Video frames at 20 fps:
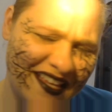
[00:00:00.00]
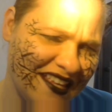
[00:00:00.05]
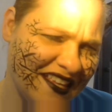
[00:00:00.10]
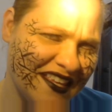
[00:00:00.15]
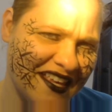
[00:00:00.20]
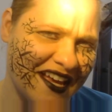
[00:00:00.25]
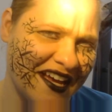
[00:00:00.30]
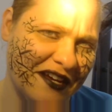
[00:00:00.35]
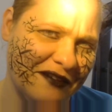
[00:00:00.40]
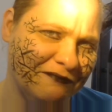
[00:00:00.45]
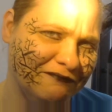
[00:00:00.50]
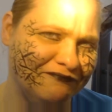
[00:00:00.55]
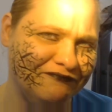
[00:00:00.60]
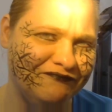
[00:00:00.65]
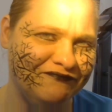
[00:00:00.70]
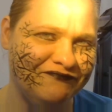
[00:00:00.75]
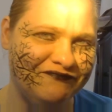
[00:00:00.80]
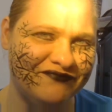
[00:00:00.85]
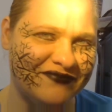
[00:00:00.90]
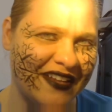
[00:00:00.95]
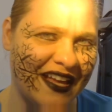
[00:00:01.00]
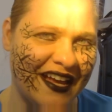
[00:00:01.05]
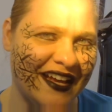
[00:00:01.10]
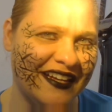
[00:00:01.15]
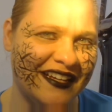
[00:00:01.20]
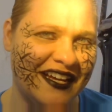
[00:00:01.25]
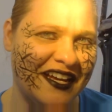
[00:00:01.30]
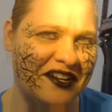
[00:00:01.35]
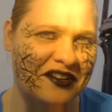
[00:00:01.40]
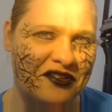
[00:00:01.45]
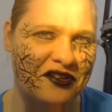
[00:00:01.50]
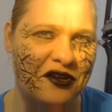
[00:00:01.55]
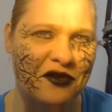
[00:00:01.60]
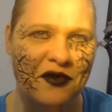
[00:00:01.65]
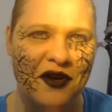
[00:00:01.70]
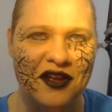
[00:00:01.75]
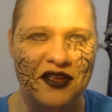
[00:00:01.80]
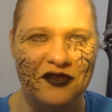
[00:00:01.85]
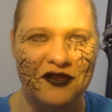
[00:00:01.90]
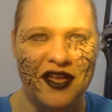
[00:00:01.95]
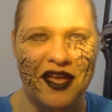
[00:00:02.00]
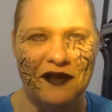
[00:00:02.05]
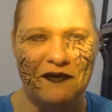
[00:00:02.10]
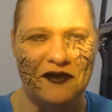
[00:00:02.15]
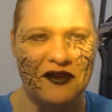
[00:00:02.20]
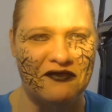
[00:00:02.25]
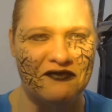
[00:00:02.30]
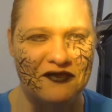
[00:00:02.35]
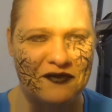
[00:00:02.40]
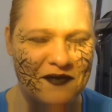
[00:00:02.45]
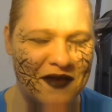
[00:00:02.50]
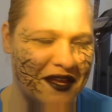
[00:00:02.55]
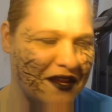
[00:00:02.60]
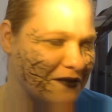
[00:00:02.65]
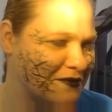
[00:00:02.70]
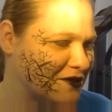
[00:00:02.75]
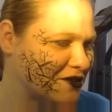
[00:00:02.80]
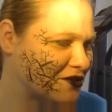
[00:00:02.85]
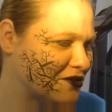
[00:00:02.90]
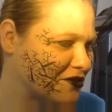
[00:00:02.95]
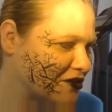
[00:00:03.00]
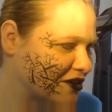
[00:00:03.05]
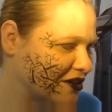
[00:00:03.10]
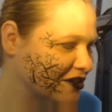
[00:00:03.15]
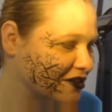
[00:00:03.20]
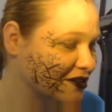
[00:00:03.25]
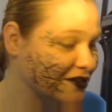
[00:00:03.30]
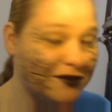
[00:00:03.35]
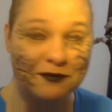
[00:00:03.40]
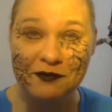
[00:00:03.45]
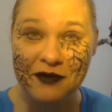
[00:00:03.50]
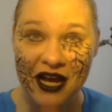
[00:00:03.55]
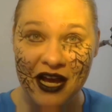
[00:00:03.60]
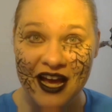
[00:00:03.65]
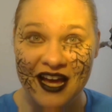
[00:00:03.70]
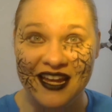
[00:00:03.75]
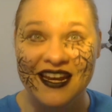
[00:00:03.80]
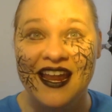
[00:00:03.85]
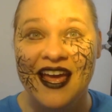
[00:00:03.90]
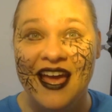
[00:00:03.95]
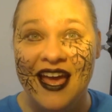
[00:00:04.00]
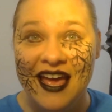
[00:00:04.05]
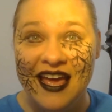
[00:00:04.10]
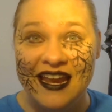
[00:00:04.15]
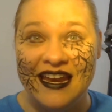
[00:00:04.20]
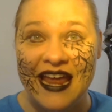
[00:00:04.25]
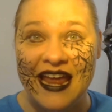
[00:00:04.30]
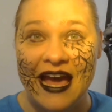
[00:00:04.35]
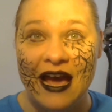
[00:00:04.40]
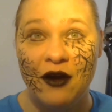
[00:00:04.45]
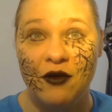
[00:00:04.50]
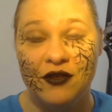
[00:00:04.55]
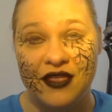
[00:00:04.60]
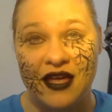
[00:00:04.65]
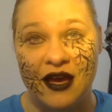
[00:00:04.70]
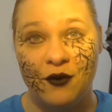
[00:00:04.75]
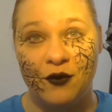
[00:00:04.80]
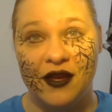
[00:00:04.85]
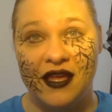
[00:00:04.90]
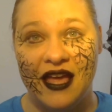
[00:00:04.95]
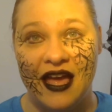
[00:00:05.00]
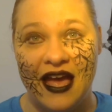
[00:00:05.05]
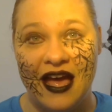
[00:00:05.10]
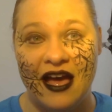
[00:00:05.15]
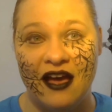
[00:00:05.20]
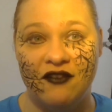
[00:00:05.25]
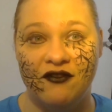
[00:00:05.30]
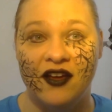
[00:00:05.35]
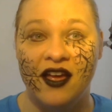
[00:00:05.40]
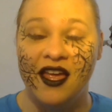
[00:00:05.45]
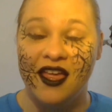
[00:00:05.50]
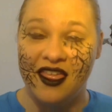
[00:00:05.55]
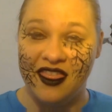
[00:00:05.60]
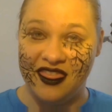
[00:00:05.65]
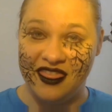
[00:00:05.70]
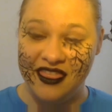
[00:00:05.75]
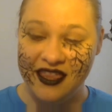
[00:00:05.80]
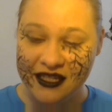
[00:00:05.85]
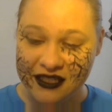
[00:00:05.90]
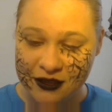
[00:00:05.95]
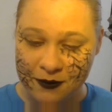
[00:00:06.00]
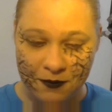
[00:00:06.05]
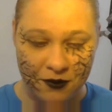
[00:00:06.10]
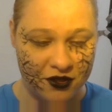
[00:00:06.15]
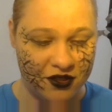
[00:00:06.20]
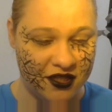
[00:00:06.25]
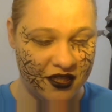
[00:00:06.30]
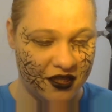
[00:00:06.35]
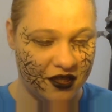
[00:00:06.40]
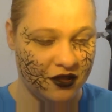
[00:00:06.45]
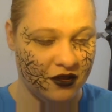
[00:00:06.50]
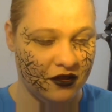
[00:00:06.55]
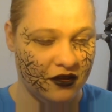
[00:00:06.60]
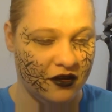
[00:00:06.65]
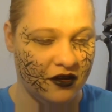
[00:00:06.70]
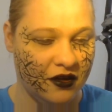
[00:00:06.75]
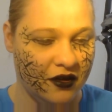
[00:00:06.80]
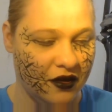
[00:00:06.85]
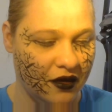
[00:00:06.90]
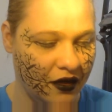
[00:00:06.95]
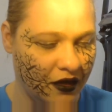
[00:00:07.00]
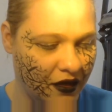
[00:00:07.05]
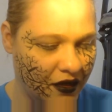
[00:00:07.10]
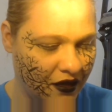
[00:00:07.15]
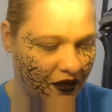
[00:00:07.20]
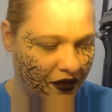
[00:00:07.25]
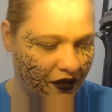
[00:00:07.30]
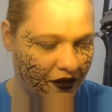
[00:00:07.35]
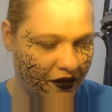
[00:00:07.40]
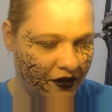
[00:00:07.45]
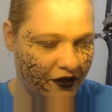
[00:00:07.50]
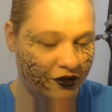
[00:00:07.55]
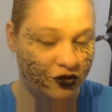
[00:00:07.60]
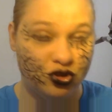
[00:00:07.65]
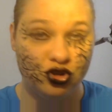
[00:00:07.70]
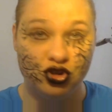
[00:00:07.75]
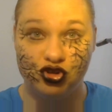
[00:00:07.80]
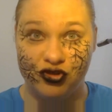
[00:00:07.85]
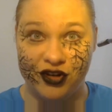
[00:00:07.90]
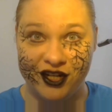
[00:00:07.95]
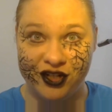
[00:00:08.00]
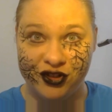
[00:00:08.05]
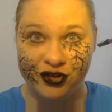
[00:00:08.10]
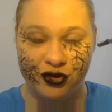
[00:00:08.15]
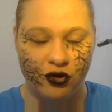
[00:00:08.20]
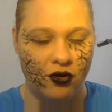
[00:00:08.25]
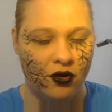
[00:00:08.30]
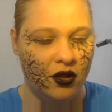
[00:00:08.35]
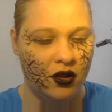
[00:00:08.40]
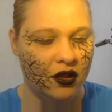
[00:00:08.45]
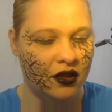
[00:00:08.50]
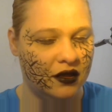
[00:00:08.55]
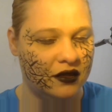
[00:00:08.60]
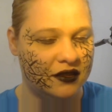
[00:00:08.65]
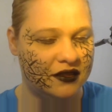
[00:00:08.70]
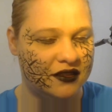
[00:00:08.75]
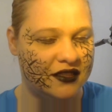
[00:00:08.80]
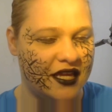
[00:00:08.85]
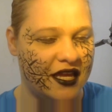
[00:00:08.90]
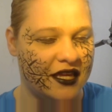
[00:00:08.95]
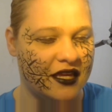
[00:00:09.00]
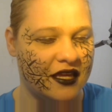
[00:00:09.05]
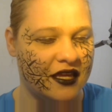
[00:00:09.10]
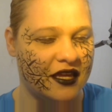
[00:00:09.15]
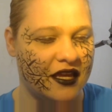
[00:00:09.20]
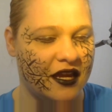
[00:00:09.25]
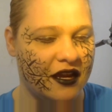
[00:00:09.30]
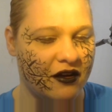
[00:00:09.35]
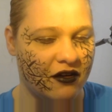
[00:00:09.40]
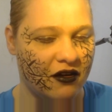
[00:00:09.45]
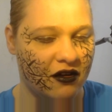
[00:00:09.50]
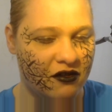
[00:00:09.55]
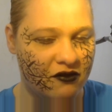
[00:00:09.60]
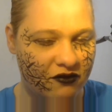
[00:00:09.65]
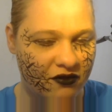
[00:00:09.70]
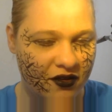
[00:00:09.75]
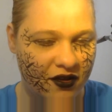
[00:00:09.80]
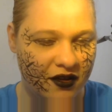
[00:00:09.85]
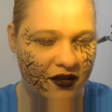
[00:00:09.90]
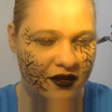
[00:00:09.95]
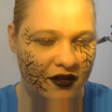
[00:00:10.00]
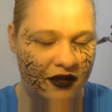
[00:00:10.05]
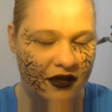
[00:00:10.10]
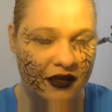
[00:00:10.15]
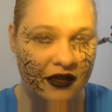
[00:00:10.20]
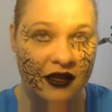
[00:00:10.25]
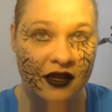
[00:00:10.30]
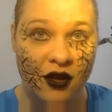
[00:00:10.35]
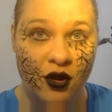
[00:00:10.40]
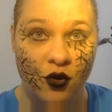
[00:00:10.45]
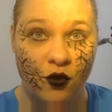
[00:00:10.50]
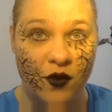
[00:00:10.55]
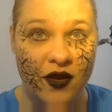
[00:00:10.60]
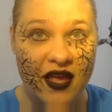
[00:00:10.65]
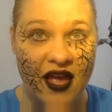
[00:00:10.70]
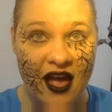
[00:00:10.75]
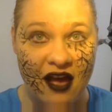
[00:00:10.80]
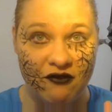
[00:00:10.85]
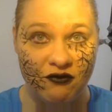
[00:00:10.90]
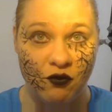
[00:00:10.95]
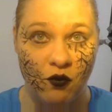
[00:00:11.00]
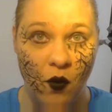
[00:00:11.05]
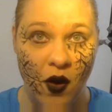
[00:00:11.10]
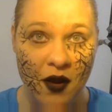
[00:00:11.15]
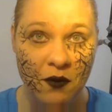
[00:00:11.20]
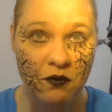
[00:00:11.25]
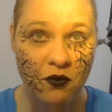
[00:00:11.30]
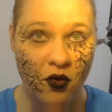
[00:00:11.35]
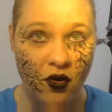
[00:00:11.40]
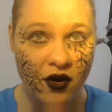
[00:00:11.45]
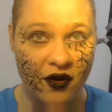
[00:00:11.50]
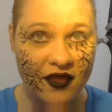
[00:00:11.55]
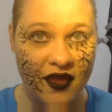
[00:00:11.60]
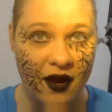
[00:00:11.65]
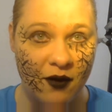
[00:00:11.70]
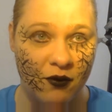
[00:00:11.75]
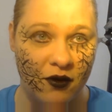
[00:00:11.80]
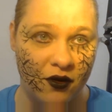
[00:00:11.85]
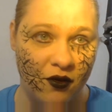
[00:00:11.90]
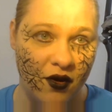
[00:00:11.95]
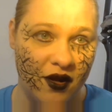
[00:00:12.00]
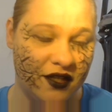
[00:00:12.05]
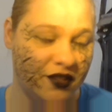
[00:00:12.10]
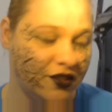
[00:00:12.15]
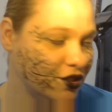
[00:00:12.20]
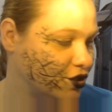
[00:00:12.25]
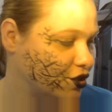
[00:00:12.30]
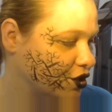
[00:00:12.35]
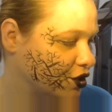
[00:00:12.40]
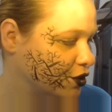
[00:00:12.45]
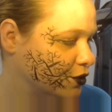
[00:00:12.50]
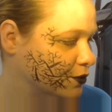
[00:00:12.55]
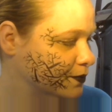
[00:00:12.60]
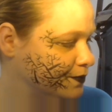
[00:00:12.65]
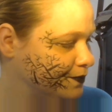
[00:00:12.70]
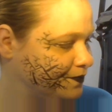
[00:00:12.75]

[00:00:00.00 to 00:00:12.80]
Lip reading: Yeah, I don't know why you came here for makeup tutorials, but now that we have this particular stretch goal taken care of, we have one more that we're going to do